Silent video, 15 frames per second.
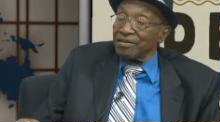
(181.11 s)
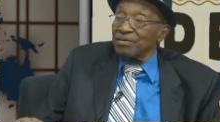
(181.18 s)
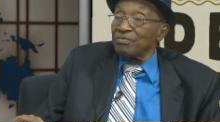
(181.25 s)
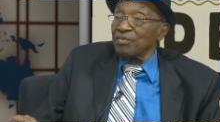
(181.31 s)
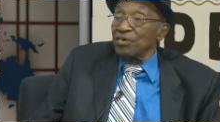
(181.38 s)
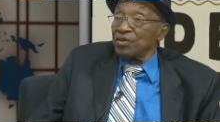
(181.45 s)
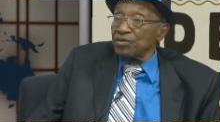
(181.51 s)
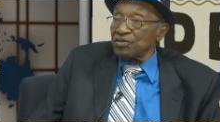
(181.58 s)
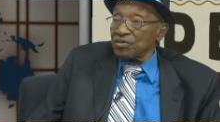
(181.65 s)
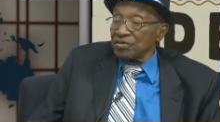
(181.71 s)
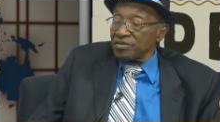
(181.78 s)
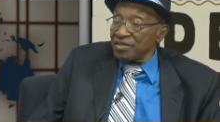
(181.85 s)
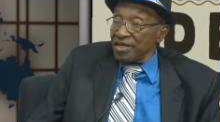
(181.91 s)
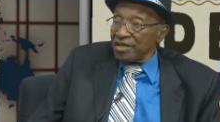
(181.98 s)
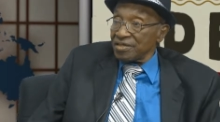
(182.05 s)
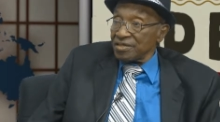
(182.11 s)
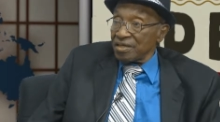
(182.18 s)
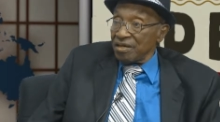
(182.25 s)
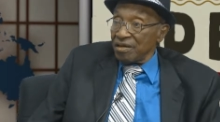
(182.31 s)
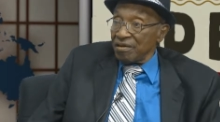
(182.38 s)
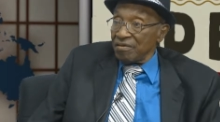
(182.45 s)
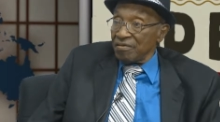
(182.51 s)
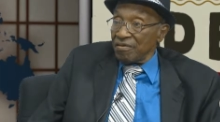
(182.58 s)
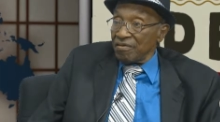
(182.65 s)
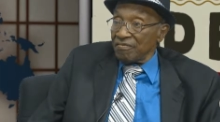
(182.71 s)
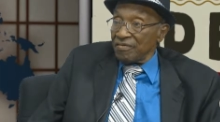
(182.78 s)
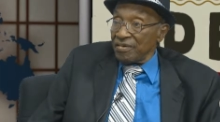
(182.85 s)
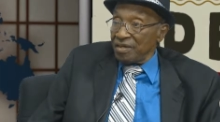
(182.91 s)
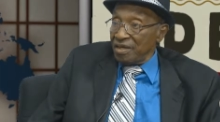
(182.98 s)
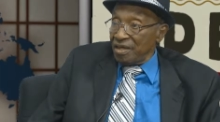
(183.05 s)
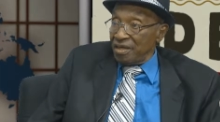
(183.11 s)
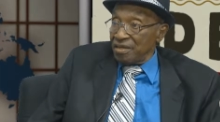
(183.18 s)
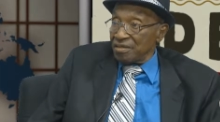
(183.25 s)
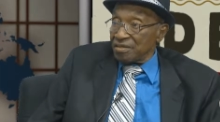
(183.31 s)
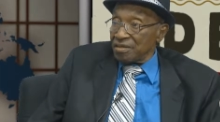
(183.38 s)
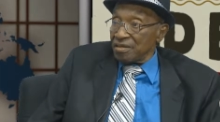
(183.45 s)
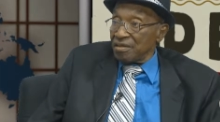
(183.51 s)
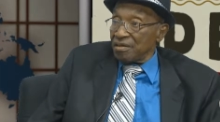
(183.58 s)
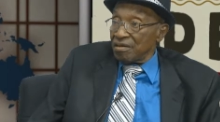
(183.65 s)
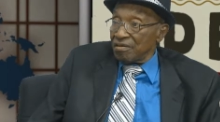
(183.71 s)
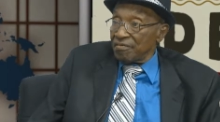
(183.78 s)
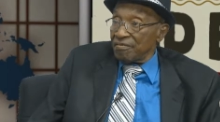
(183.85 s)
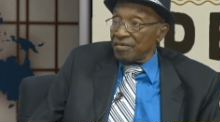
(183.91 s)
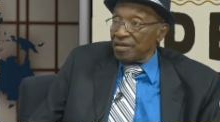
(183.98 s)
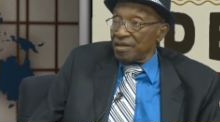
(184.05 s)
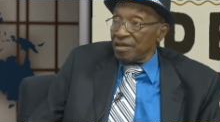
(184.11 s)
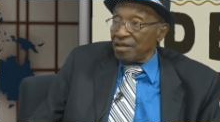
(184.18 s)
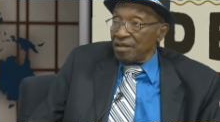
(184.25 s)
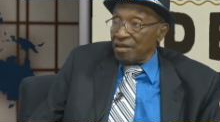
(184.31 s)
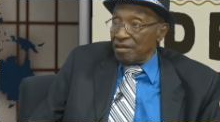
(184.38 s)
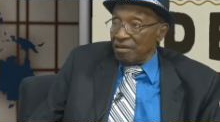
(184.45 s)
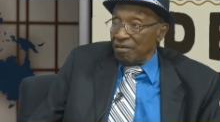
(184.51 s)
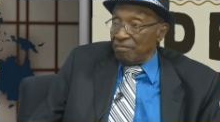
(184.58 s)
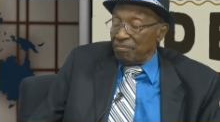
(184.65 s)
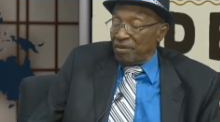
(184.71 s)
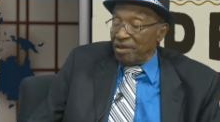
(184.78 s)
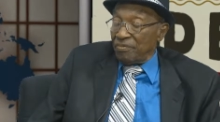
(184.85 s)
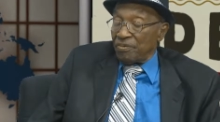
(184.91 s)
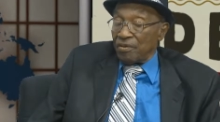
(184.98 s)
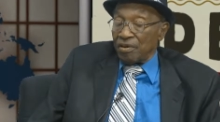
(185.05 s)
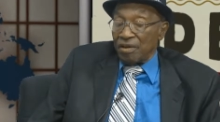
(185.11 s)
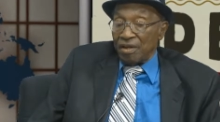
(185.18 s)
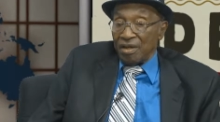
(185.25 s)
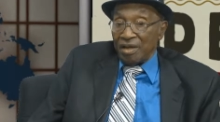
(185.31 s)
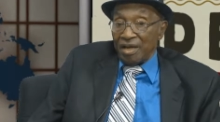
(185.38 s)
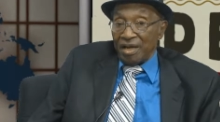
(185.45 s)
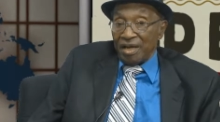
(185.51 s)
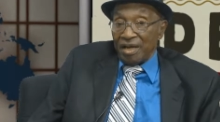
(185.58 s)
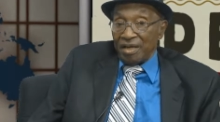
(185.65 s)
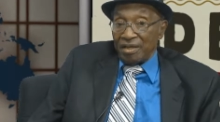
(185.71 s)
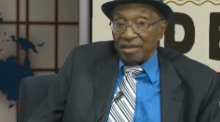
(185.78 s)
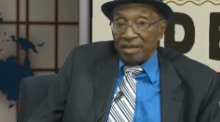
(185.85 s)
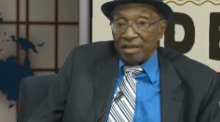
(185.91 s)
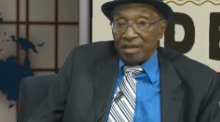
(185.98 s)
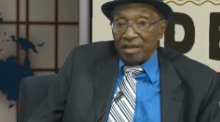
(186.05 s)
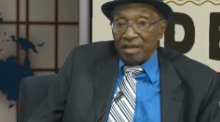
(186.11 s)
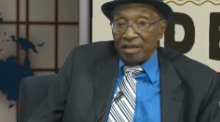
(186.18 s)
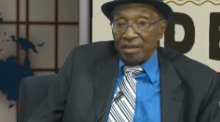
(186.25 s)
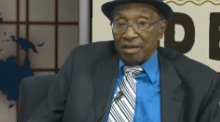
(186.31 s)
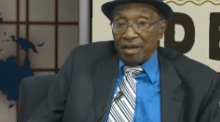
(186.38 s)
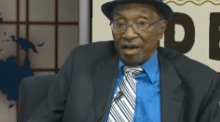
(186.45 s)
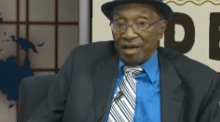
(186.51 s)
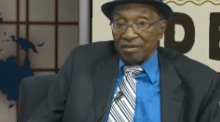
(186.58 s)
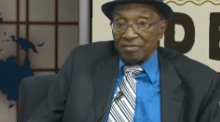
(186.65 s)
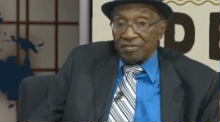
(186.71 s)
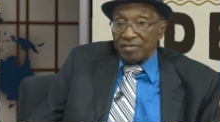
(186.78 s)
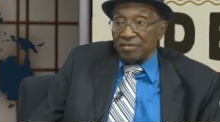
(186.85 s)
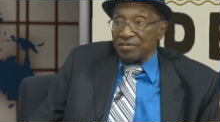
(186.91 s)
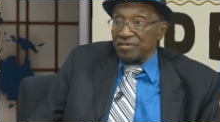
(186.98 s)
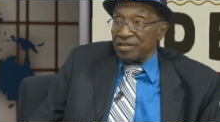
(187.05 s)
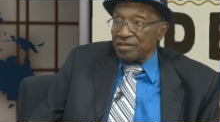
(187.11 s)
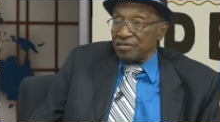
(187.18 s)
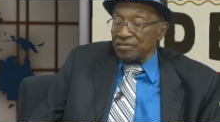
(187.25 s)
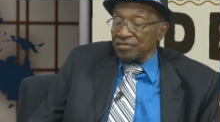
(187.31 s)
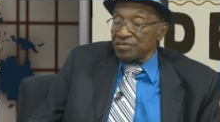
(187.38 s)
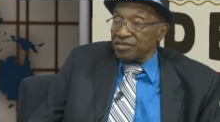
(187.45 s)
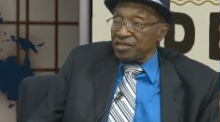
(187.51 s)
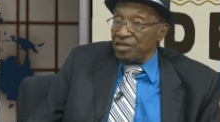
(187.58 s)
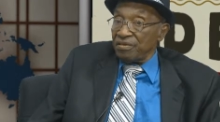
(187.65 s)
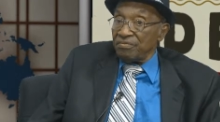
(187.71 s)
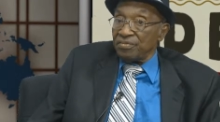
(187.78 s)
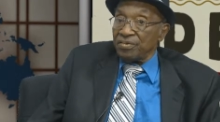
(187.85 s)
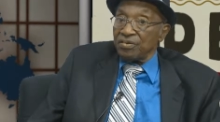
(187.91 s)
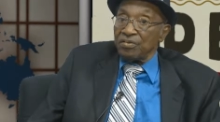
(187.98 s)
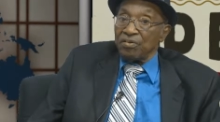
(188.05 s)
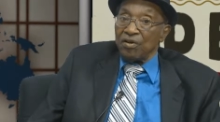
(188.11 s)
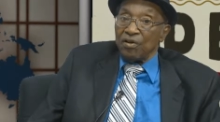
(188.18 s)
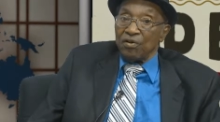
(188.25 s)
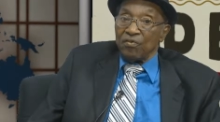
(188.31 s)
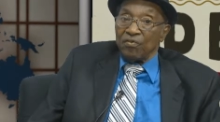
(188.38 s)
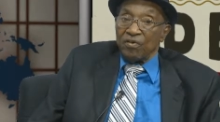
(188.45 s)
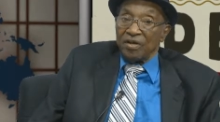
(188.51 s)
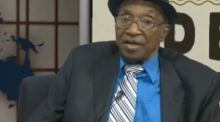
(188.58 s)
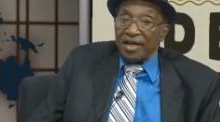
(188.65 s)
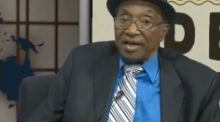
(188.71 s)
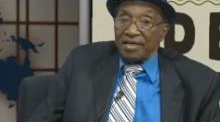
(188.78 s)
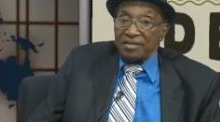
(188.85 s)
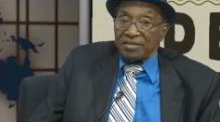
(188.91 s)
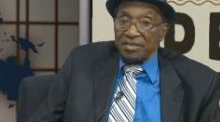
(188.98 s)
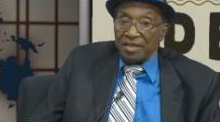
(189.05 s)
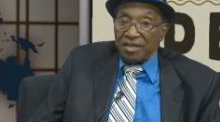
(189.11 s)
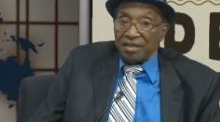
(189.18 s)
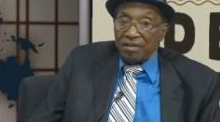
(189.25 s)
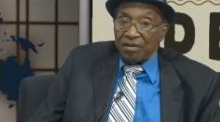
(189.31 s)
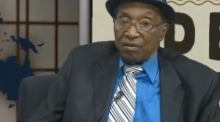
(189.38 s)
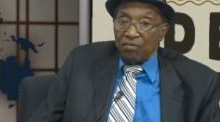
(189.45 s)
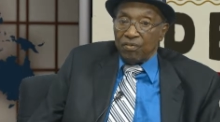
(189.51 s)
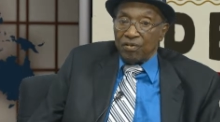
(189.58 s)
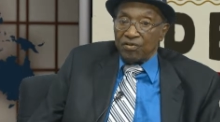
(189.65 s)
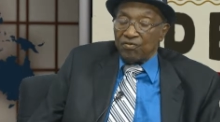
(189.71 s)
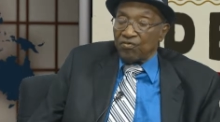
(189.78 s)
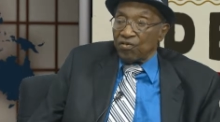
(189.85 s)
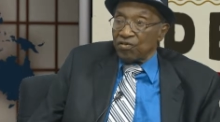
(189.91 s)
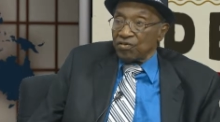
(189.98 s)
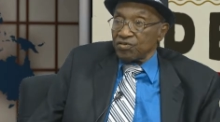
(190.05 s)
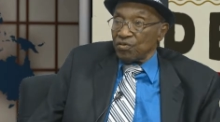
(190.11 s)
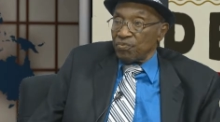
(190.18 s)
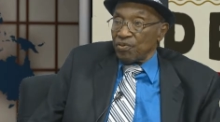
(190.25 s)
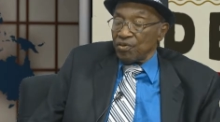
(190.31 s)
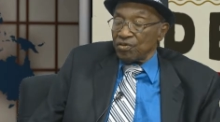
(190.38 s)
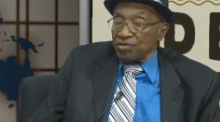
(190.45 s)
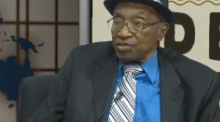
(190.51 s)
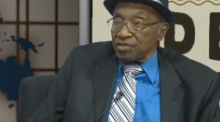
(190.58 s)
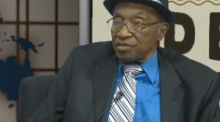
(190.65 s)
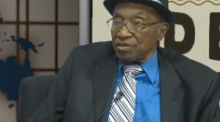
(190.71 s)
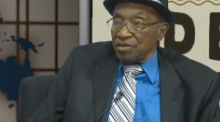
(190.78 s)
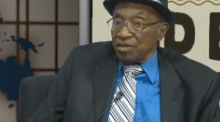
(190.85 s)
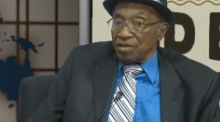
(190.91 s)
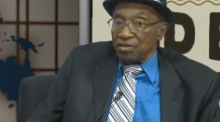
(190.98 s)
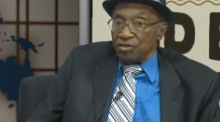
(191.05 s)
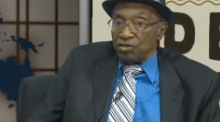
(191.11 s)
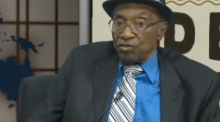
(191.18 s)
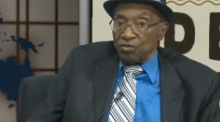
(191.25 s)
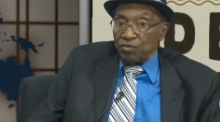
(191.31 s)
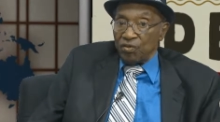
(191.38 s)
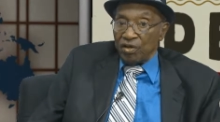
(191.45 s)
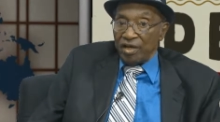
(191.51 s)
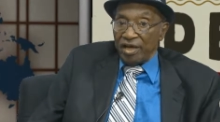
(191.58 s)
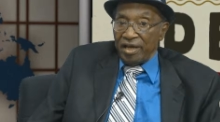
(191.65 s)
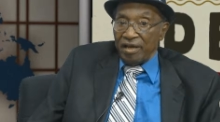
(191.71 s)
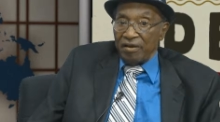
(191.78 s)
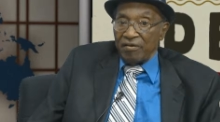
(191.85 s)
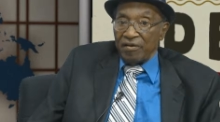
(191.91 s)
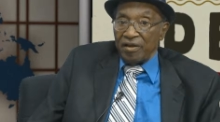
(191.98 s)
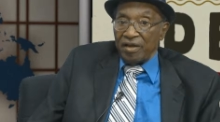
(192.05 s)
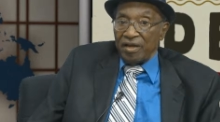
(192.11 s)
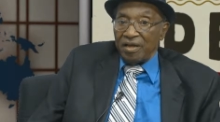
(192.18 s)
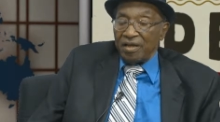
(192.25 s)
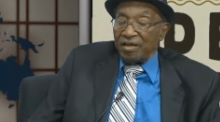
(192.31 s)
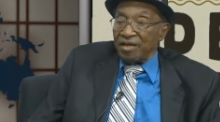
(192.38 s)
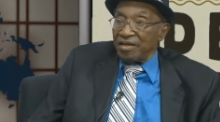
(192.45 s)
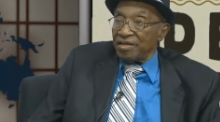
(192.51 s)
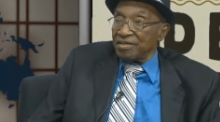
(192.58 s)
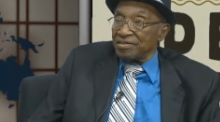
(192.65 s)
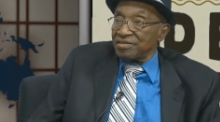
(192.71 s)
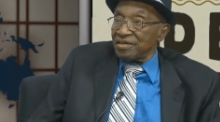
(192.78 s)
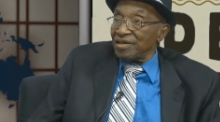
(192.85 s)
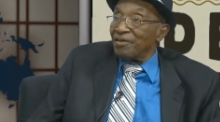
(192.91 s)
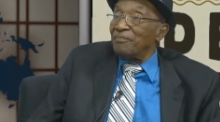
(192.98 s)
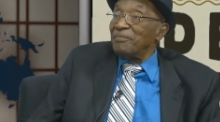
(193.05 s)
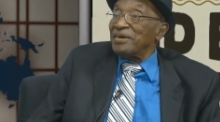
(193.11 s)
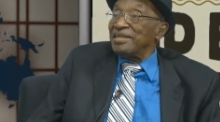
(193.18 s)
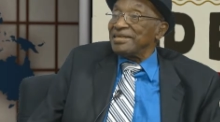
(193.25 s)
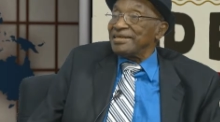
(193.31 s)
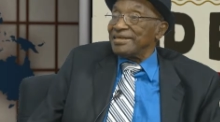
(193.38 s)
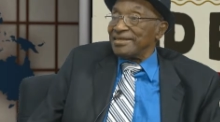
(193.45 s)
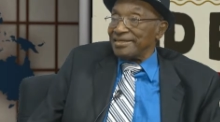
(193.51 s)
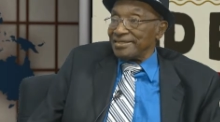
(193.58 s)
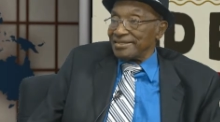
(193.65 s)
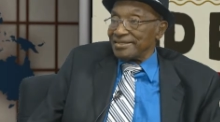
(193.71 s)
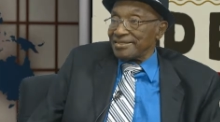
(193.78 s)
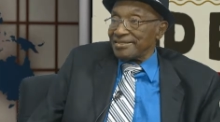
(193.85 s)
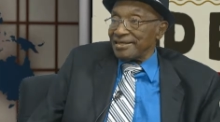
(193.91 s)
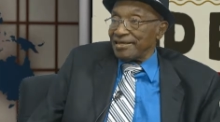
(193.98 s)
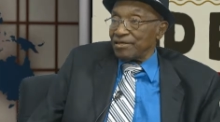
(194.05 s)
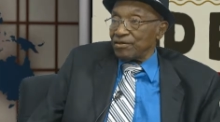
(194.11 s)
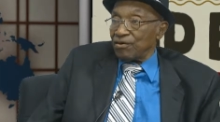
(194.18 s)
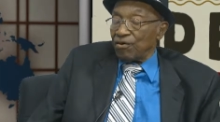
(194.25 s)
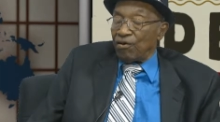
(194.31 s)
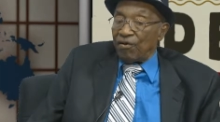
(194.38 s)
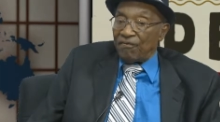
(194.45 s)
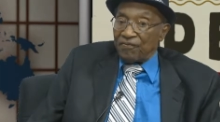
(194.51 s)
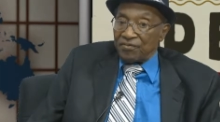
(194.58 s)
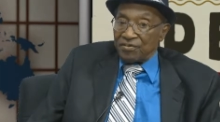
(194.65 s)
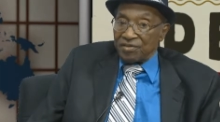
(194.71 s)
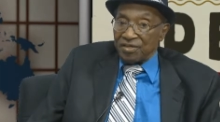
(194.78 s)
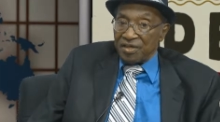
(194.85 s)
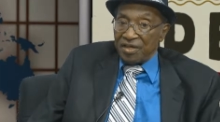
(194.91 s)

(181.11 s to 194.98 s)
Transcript: the commercial takes care of the needs of the people. And I don't know, they don't seem to realize that what draws a person to an area is the amenities that it offers.